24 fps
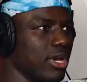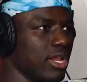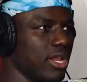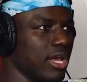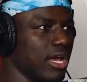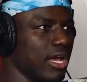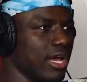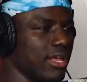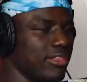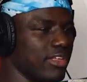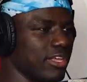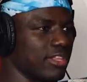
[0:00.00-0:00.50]
But
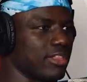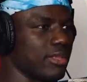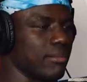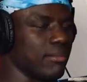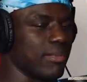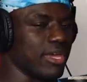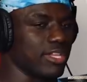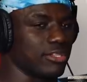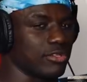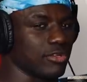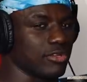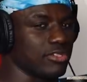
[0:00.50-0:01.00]
uh, I think the
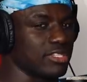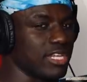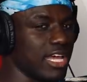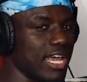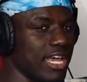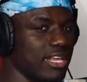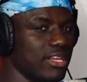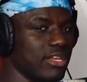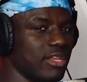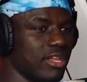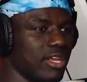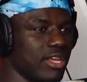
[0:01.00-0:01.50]
mental
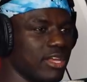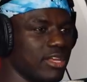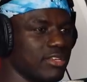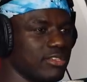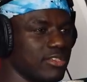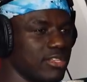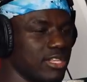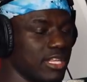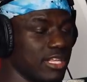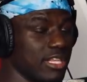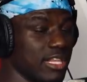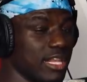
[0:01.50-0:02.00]
side is
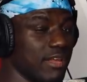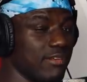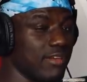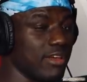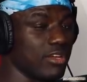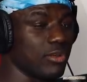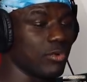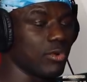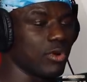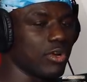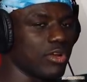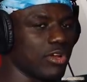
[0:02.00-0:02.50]
the thing that I've
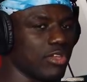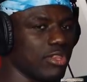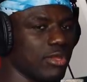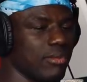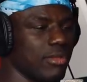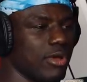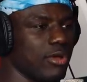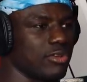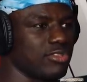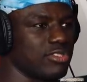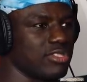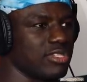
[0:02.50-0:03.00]
had to work on the
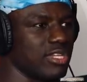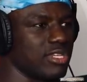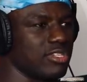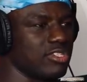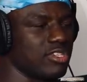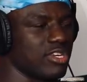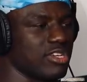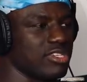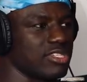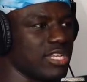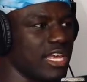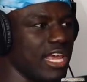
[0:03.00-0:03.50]
most. And
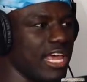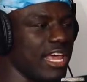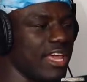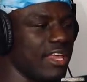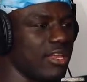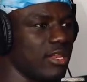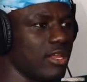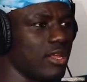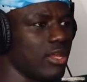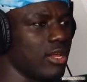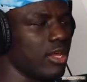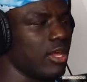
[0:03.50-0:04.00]
just I
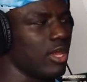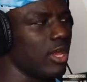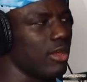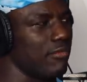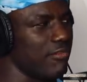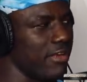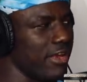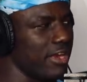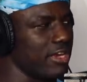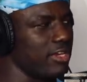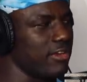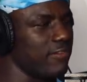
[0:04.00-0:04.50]
had a
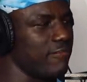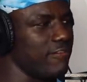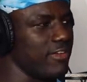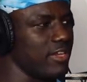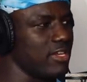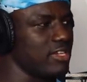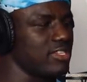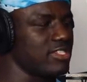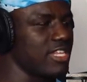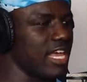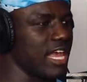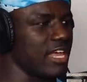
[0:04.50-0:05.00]
very
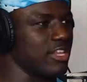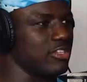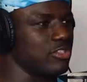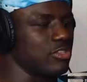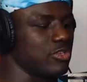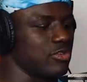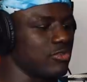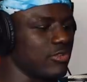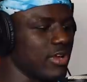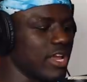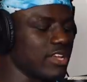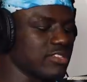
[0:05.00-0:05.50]
defeatist
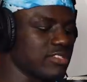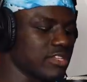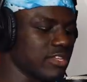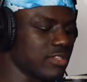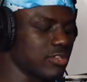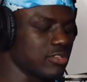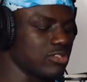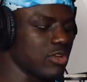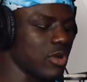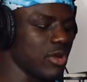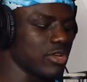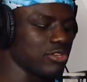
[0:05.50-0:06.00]
attitude in wrestling.
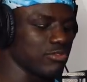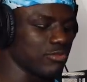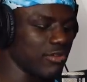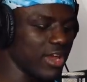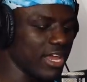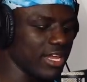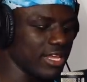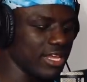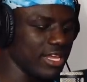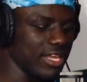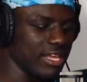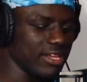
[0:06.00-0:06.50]
There's always
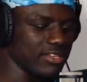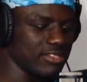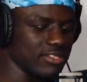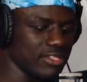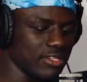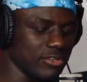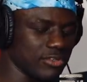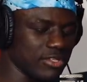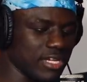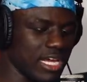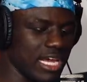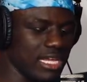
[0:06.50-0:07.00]
rankings
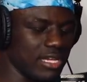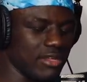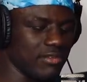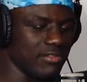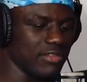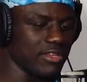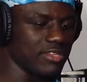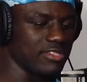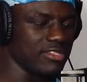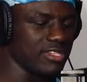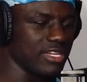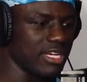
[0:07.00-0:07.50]
and there's kind of
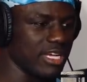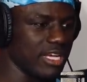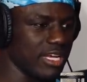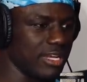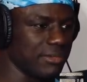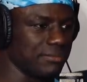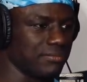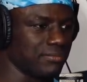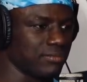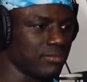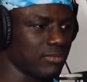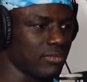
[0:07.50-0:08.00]
this,
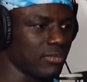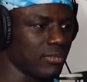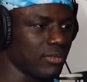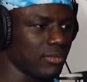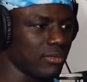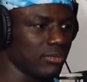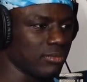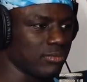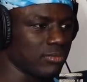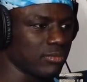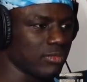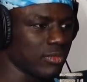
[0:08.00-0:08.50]
uh,
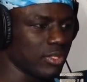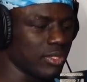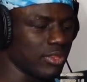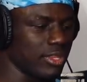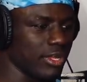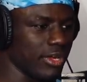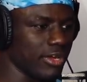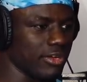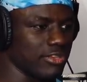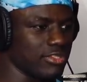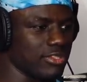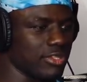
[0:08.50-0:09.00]

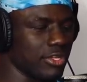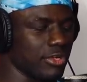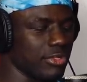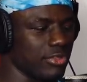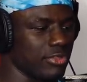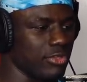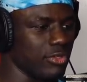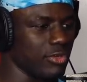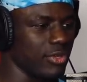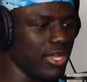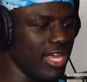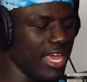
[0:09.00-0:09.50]
there's there,
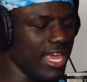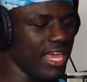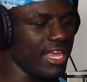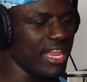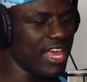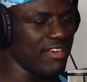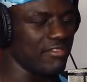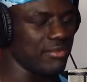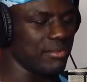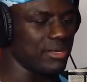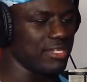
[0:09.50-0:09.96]
you can't have